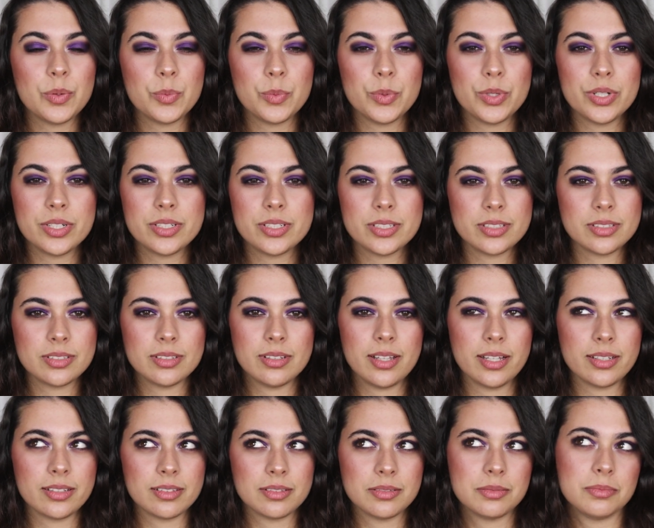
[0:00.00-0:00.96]
would
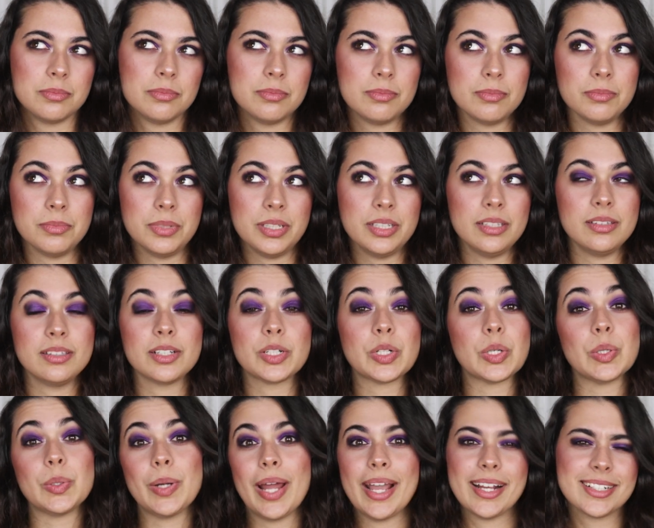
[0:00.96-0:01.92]
like be the
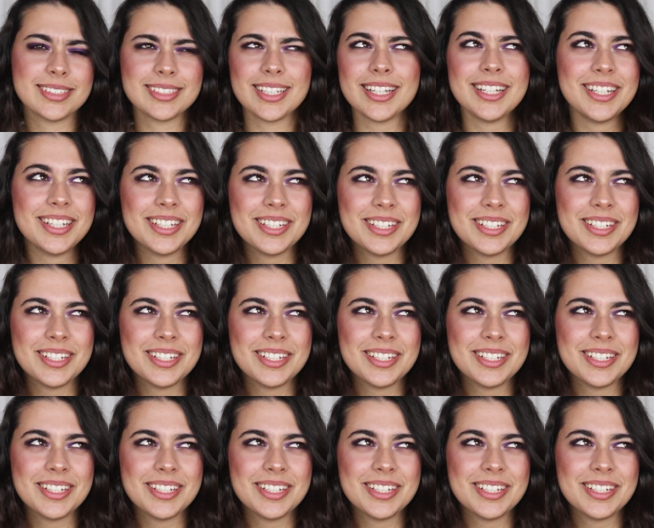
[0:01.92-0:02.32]
correct